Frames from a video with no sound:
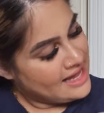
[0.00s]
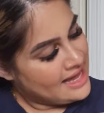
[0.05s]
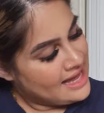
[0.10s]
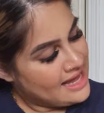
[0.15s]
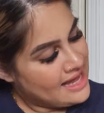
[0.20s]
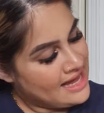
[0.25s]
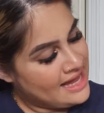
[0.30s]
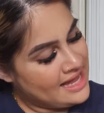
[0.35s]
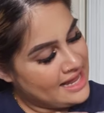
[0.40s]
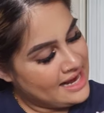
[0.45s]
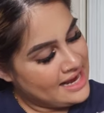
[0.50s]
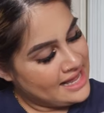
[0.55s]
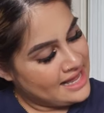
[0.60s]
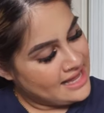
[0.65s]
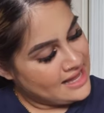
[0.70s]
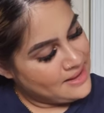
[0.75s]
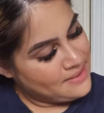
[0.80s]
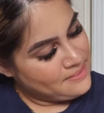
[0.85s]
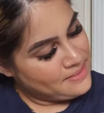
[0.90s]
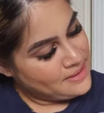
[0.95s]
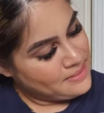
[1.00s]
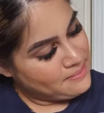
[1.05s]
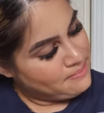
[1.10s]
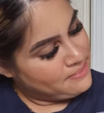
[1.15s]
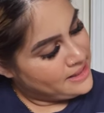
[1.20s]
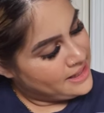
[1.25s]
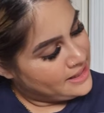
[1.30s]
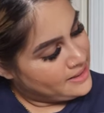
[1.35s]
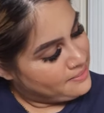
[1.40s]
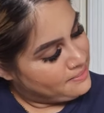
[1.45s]
and um, a
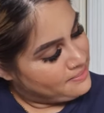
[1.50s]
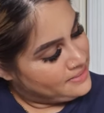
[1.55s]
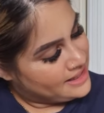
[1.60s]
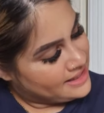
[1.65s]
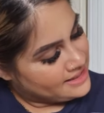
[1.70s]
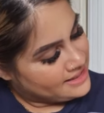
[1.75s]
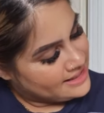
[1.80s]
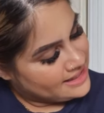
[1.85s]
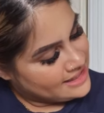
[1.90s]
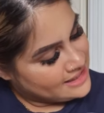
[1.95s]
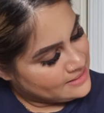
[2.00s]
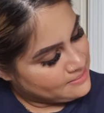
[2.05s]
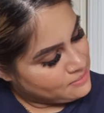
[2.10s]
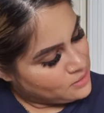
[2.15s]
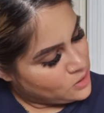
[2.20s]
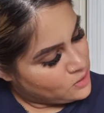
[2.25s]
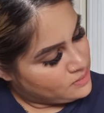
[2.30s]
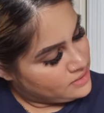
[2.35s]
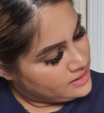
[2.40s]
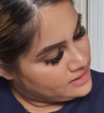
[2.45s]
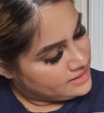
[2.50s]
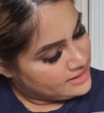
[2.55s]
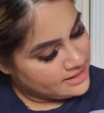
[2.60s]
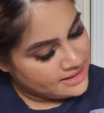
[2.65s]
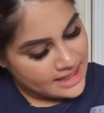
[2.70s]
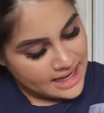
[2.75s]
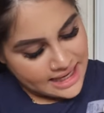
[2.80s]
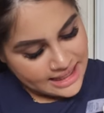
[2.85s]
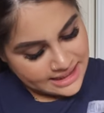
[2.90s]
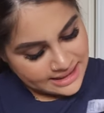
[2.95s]
bib that says mommy's
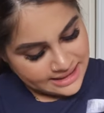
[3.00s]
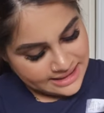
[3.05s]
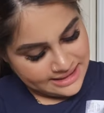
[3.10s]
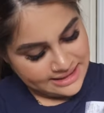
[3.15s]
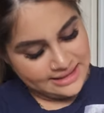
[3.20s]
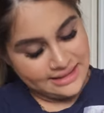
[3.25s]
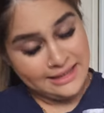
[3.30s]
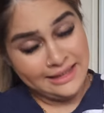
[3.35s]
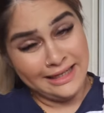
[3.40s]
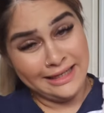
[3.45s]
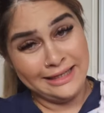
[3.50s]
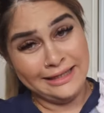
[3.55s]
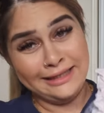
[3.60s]
stylist and